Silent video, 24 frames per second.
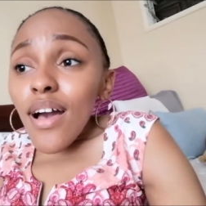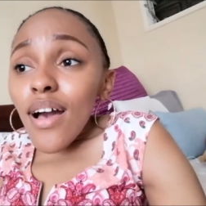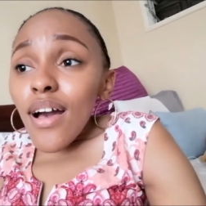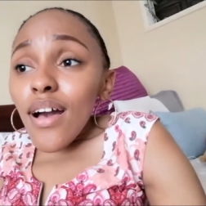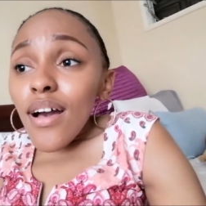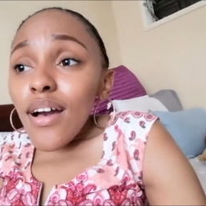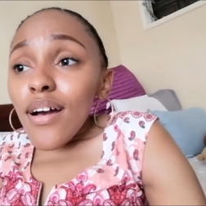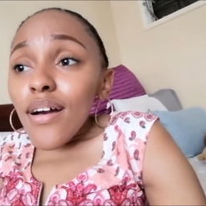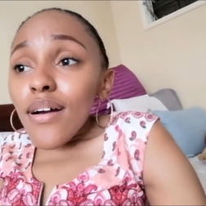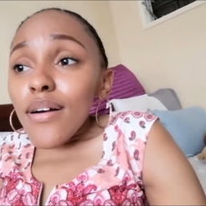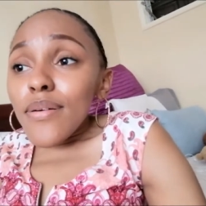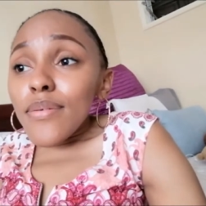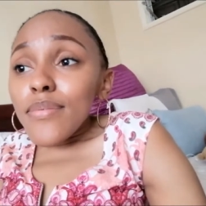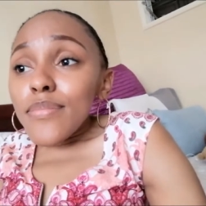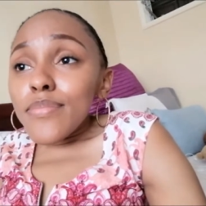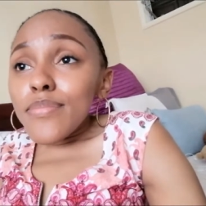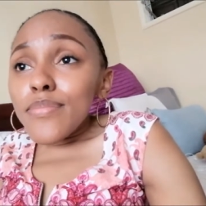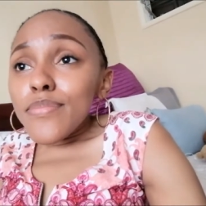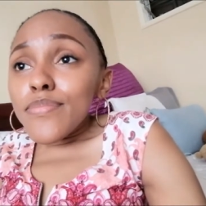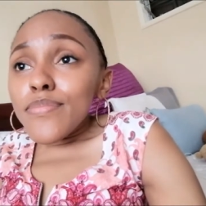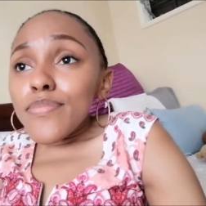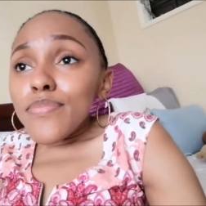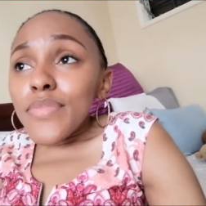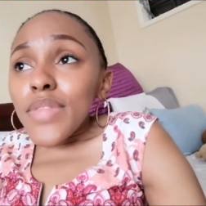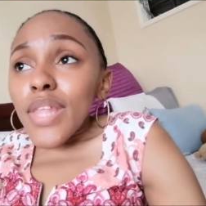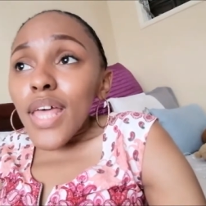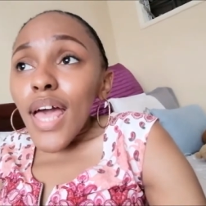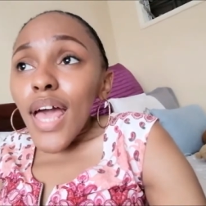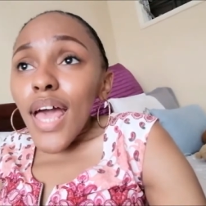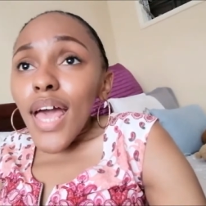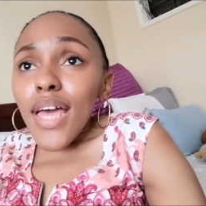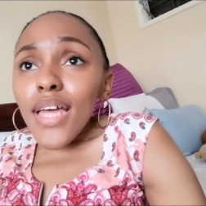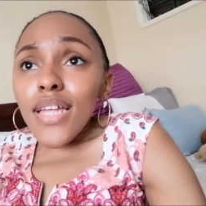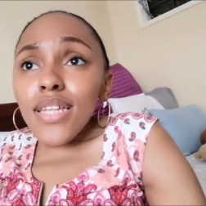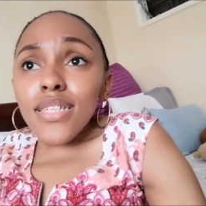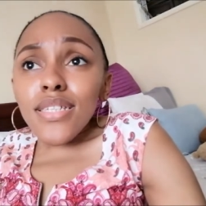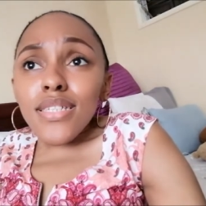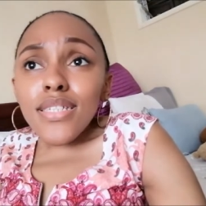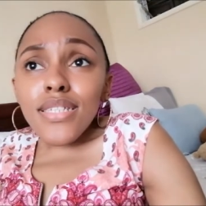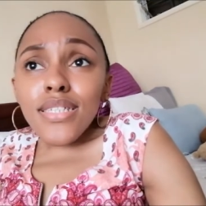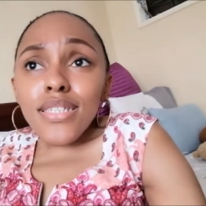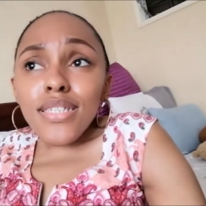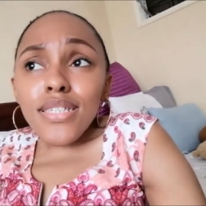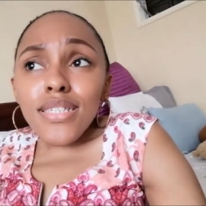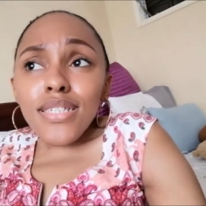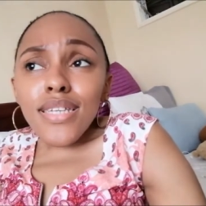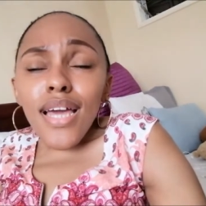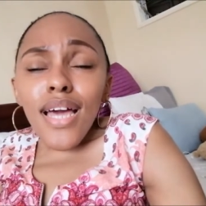Um, and
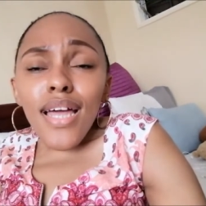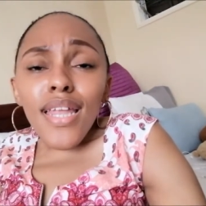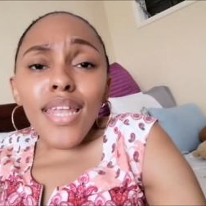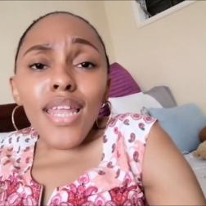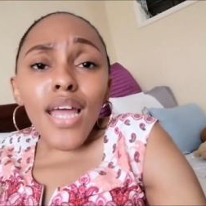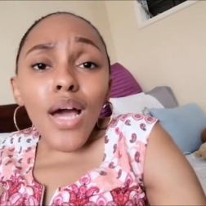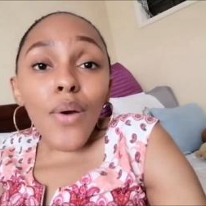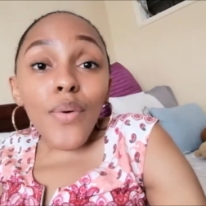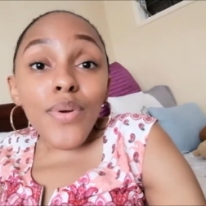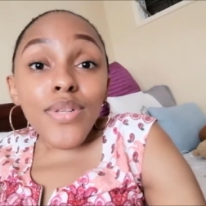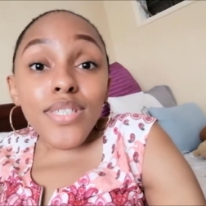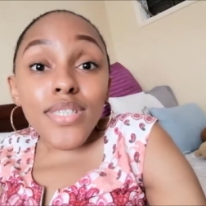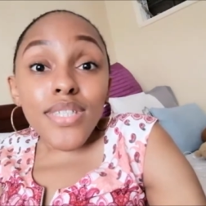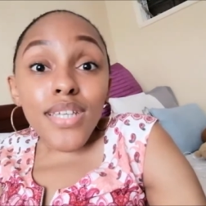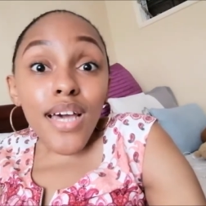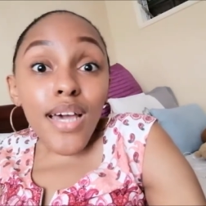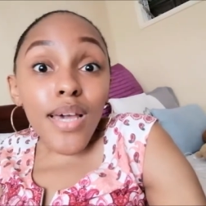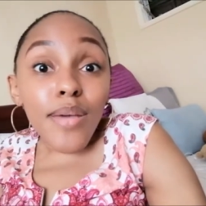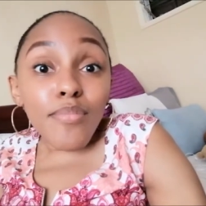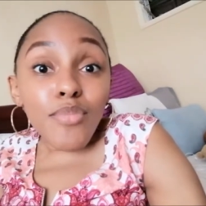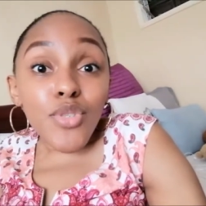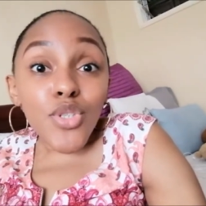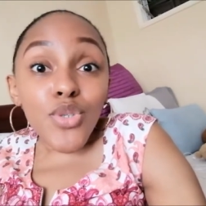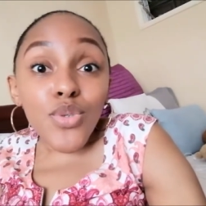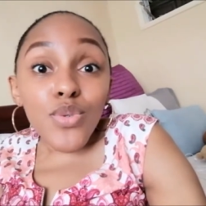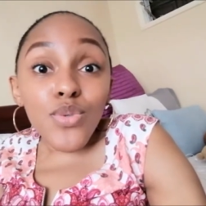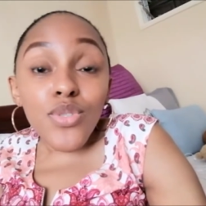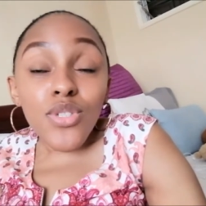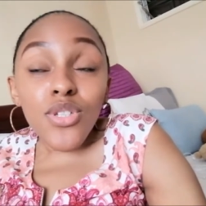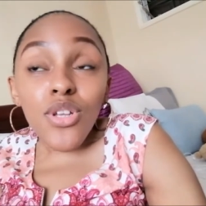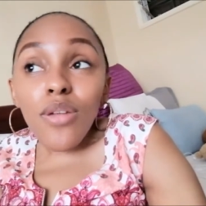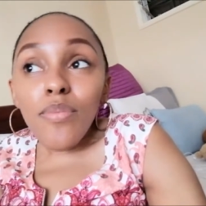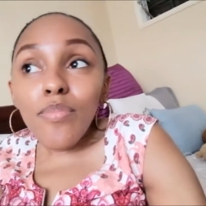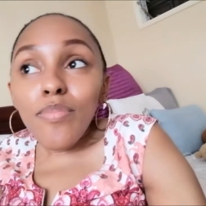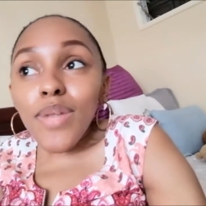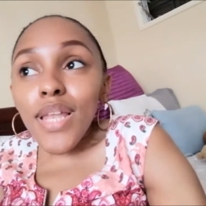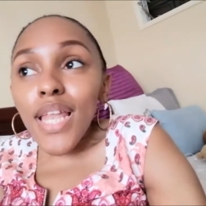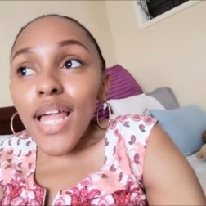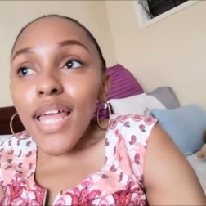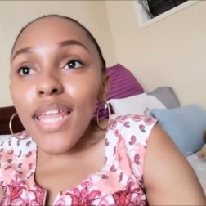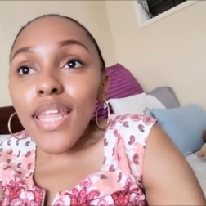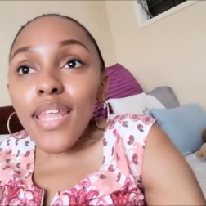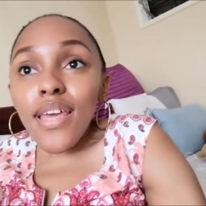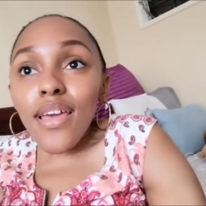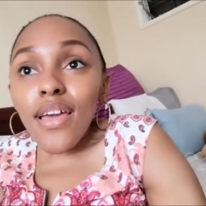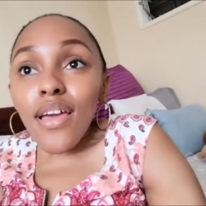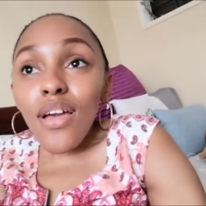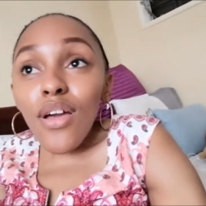yeah, now it's time to start
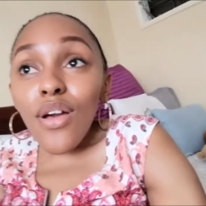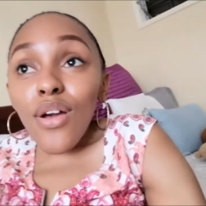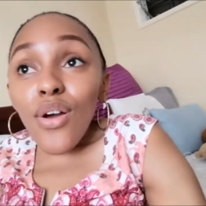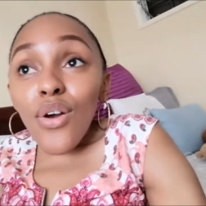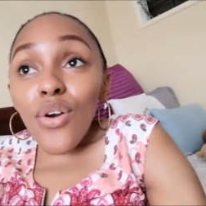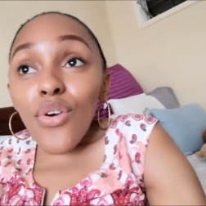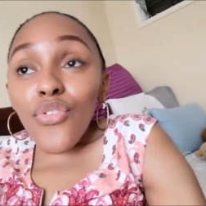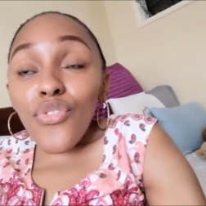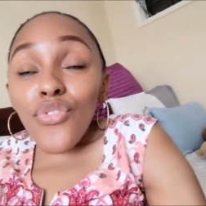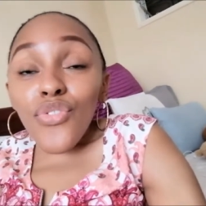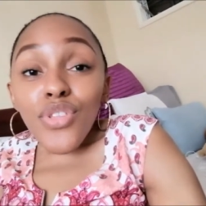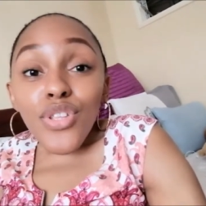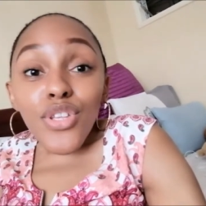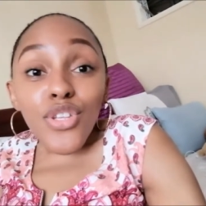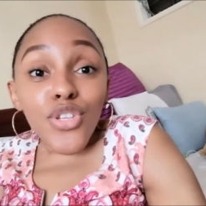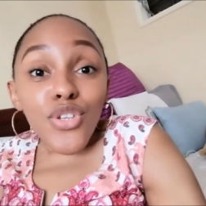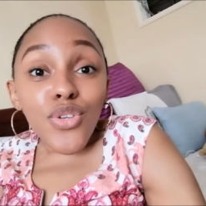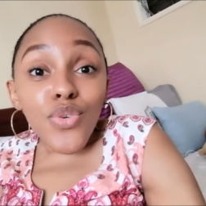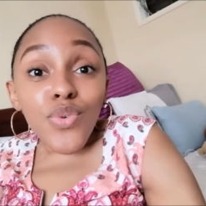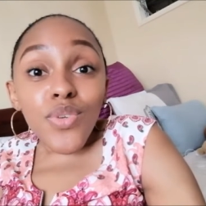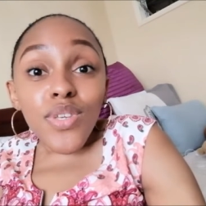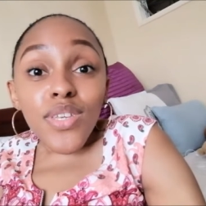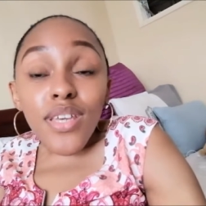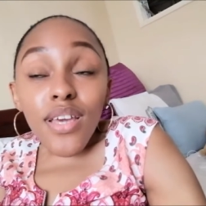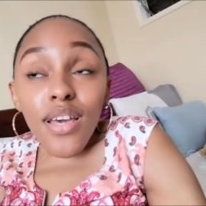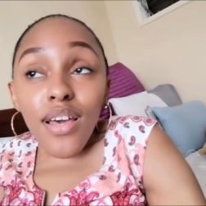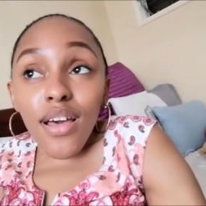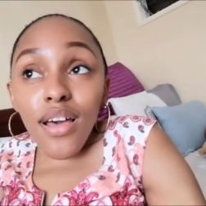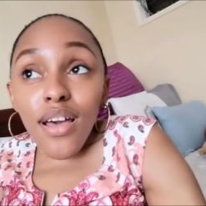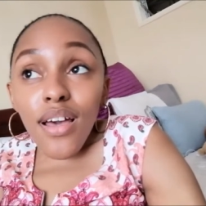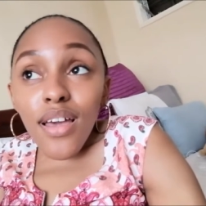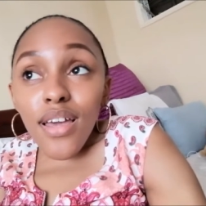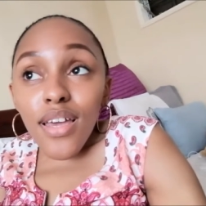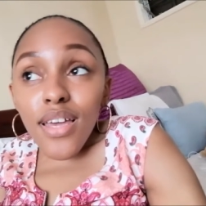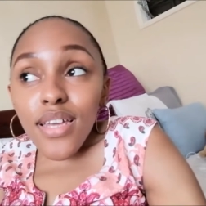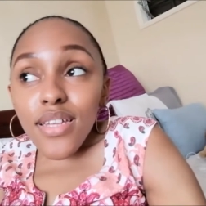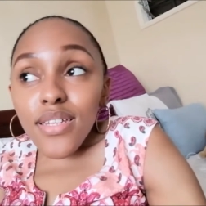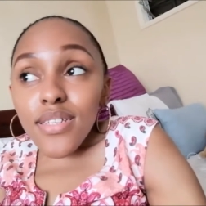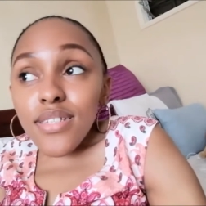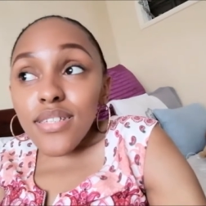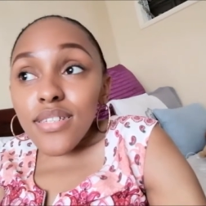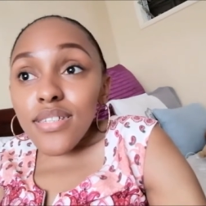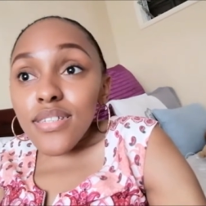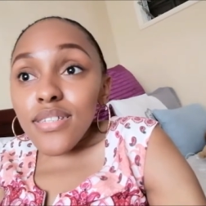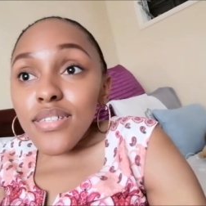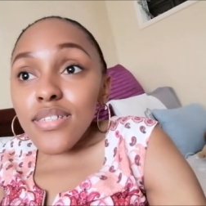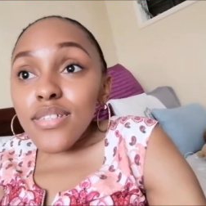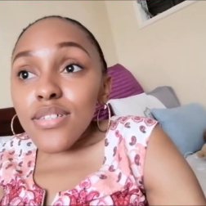planning for the new year,
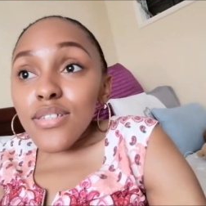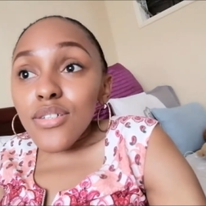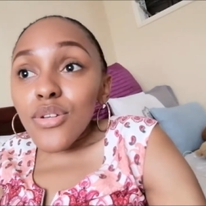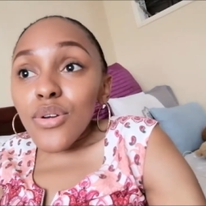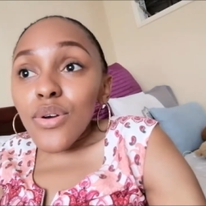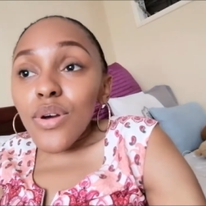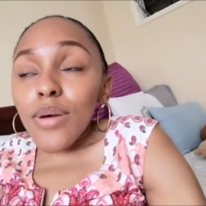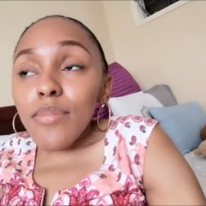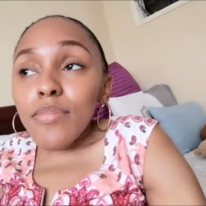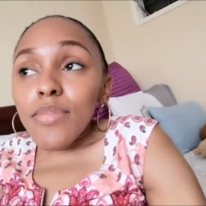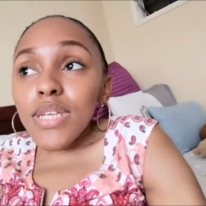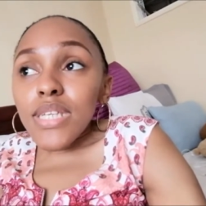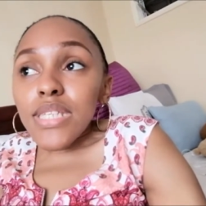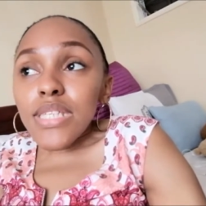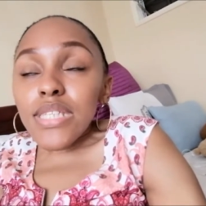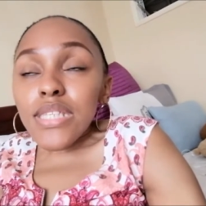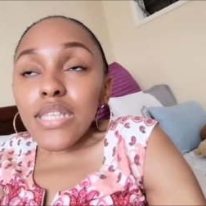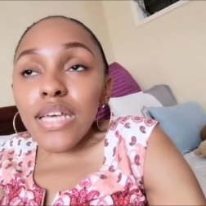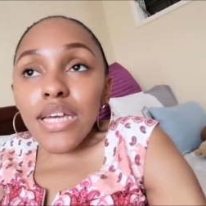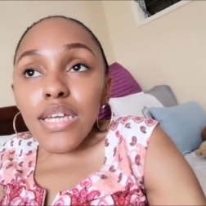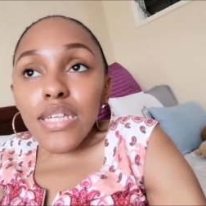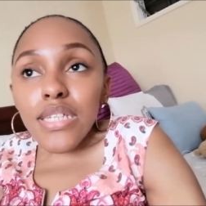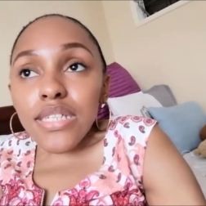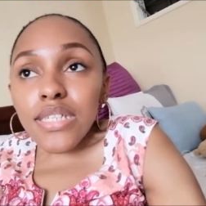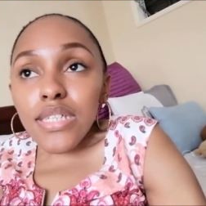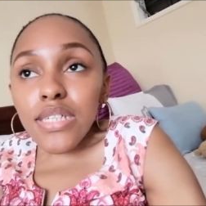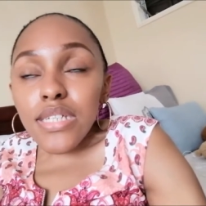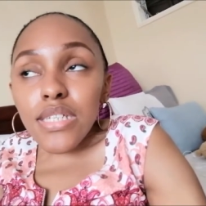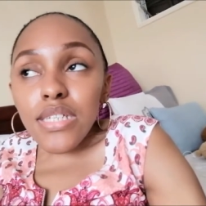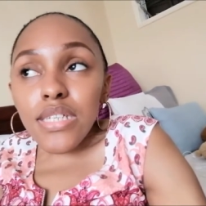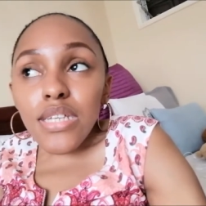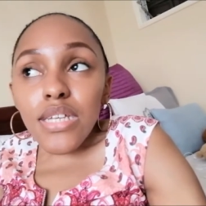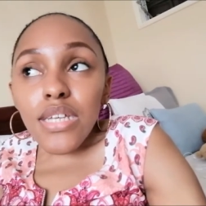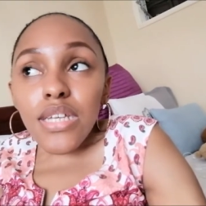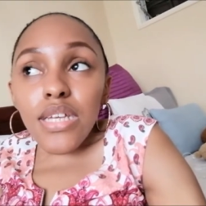and you know, I'm excited